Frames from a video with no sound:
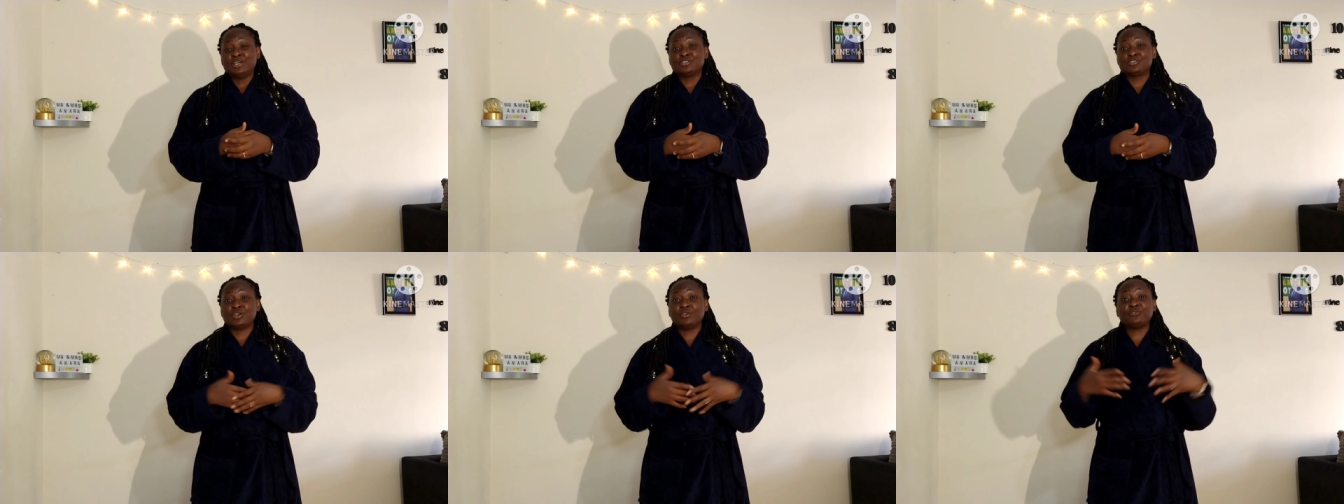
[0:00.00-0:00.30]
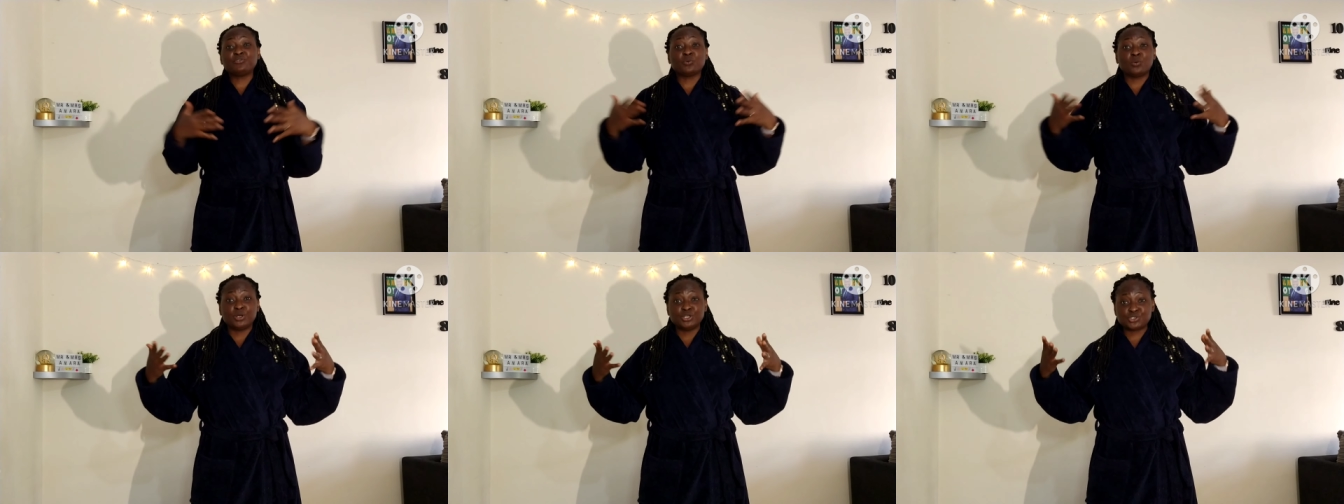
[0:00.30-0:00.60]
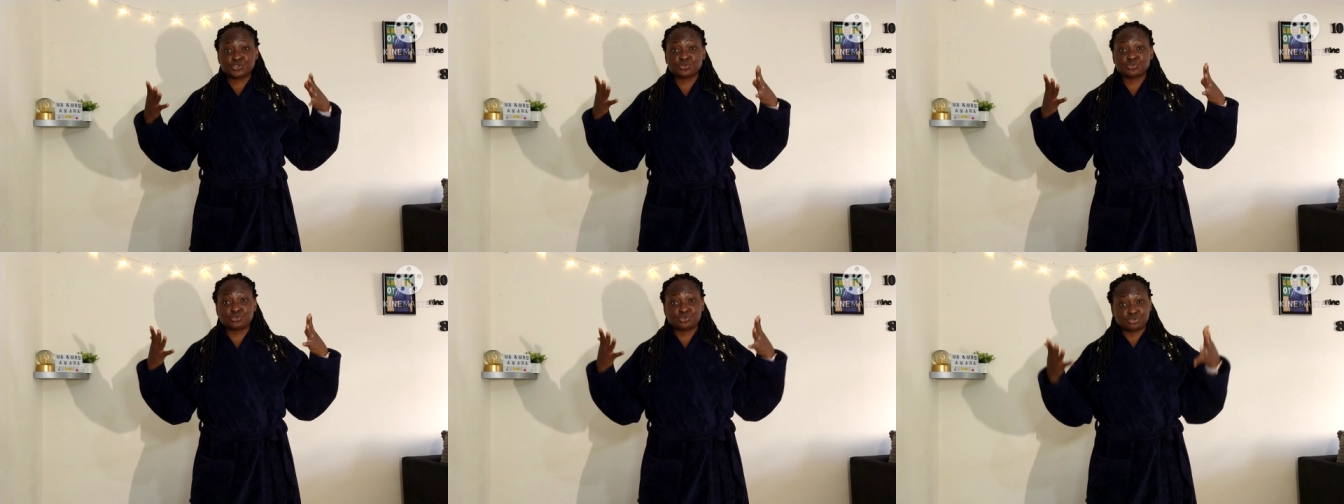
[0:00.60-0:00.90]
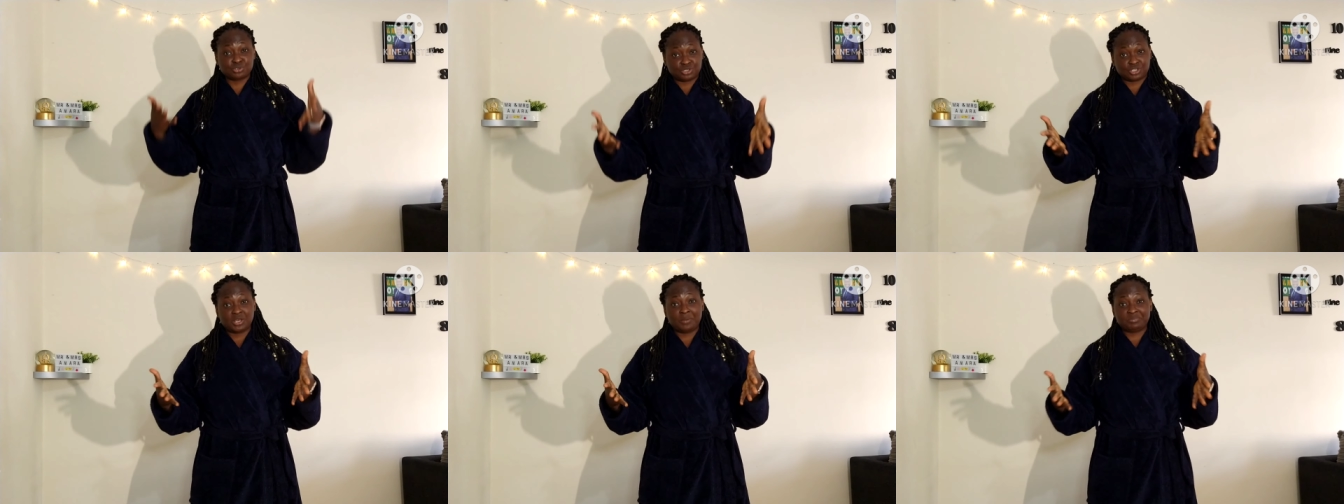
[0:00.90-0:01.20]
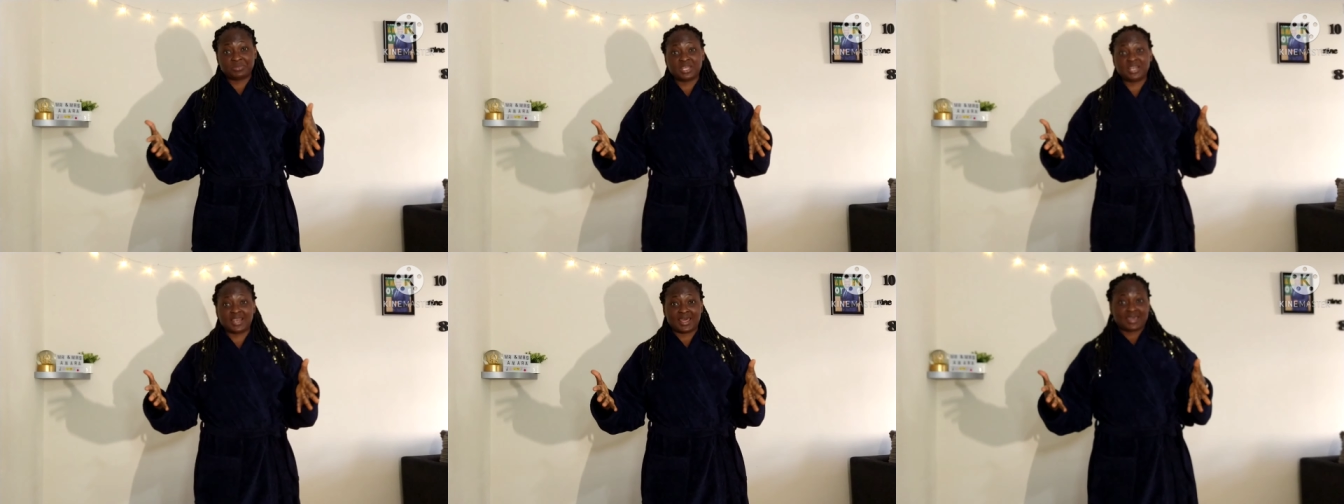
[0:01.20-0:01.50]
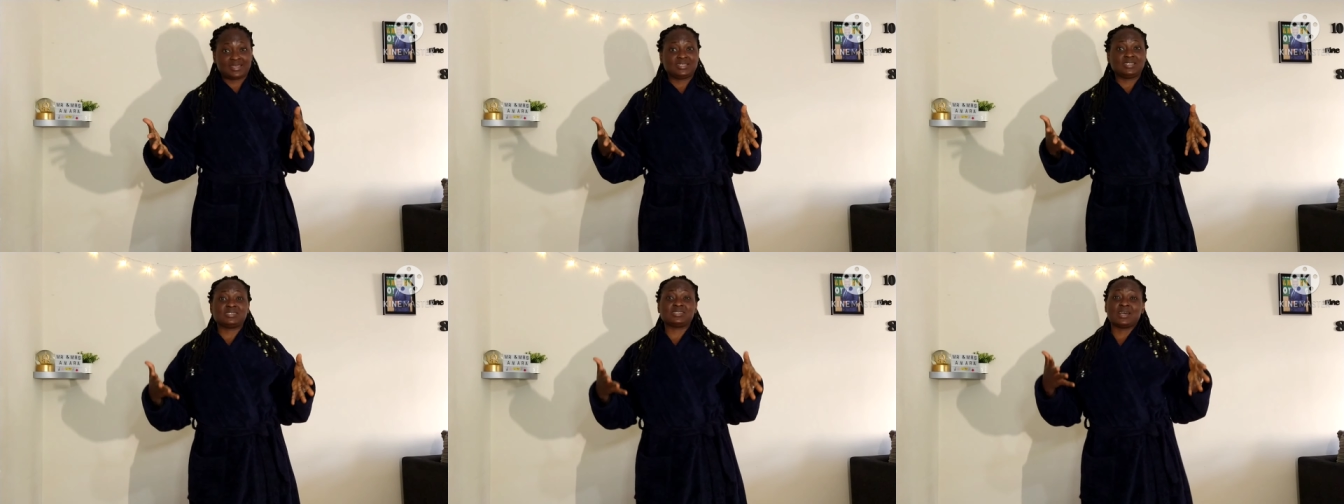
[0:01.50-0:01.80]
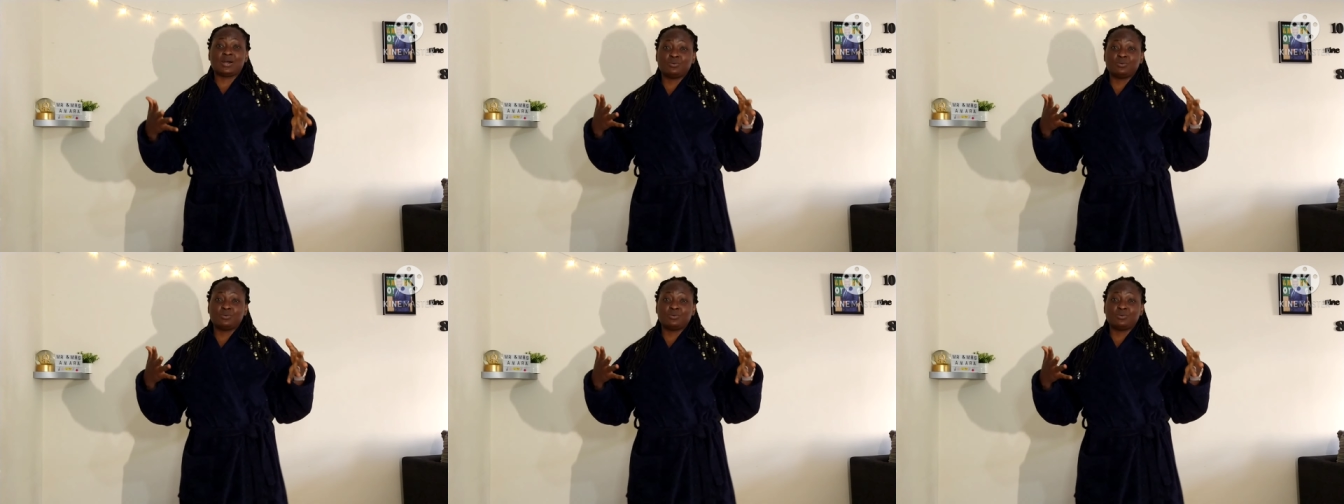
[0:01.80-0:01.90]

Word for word: So if you want to do something like this,